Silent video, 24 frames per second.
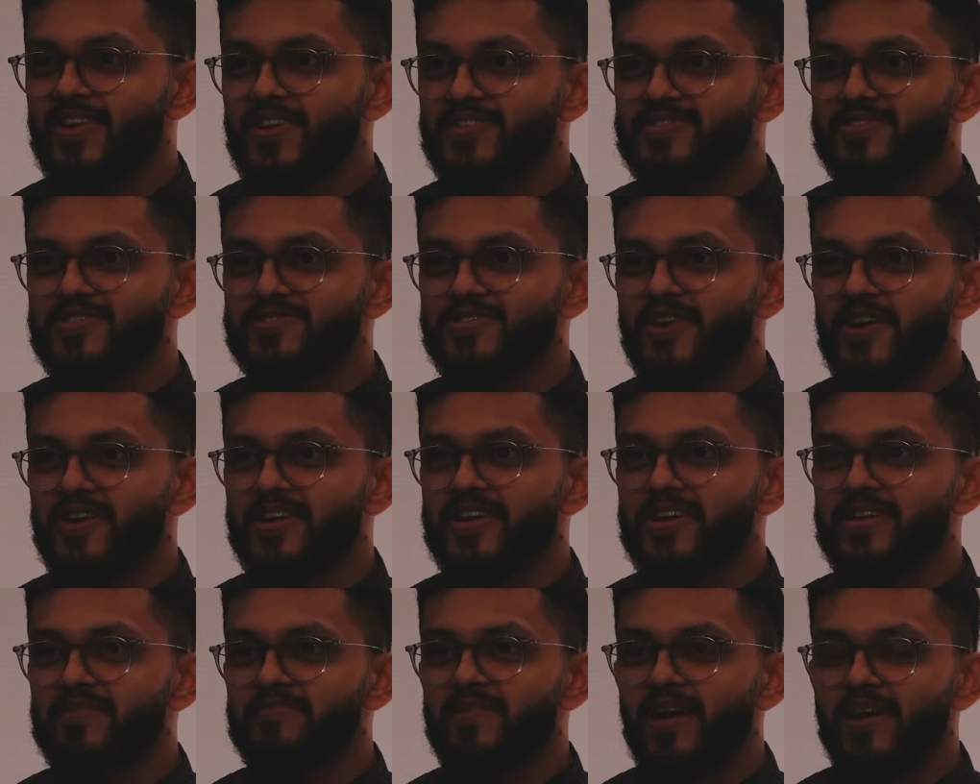They're also
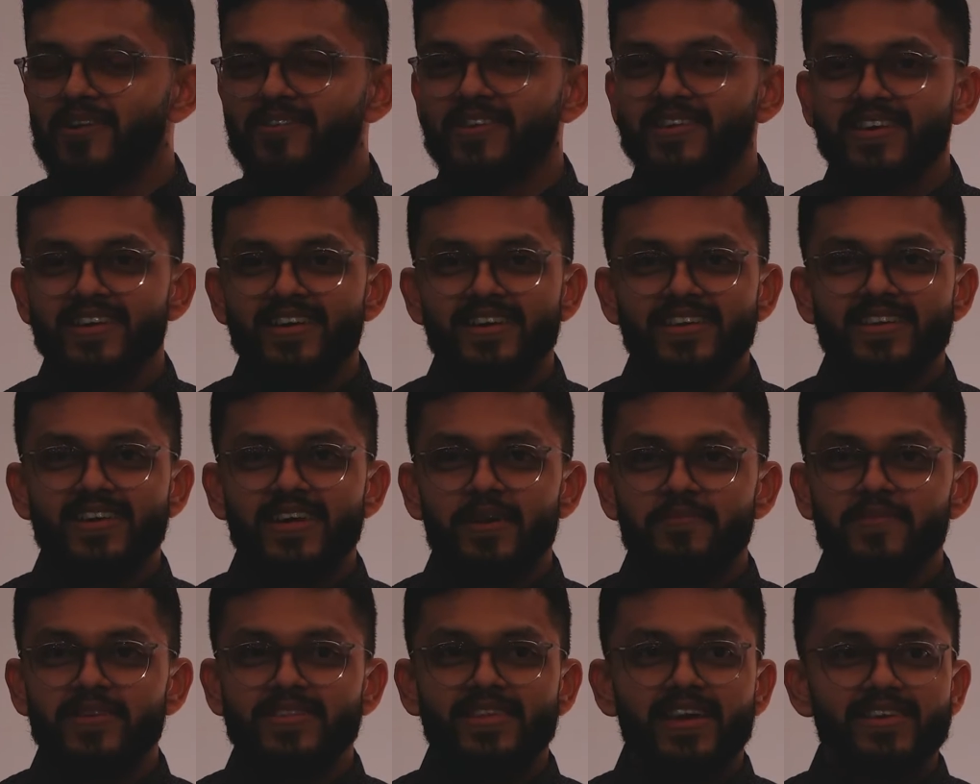talking about
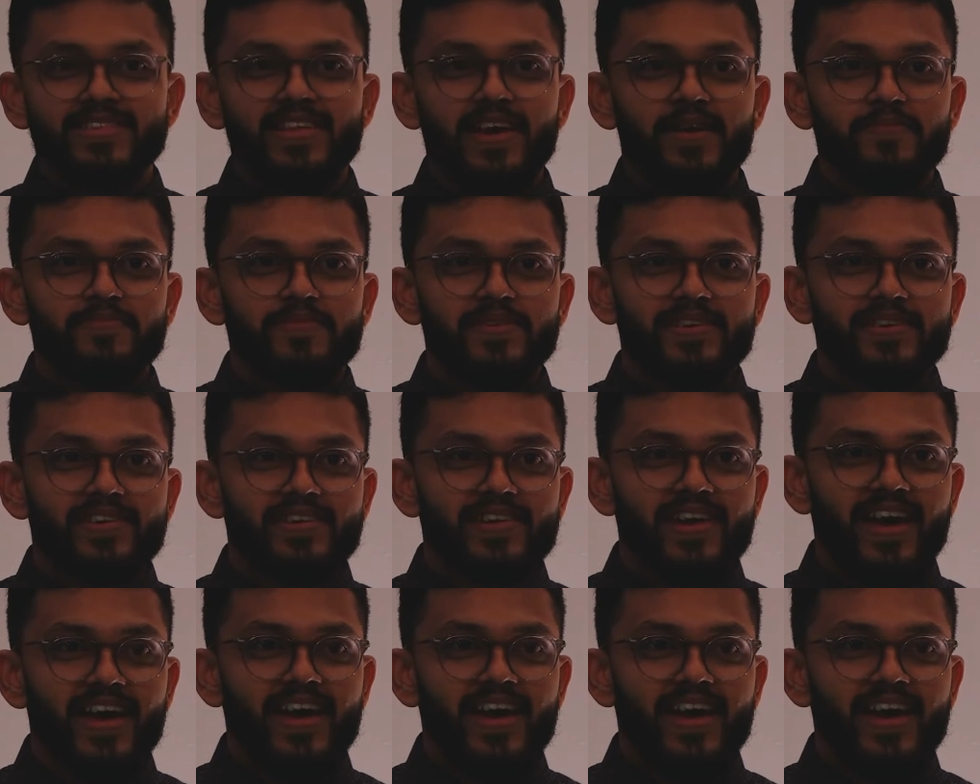Namita Thapar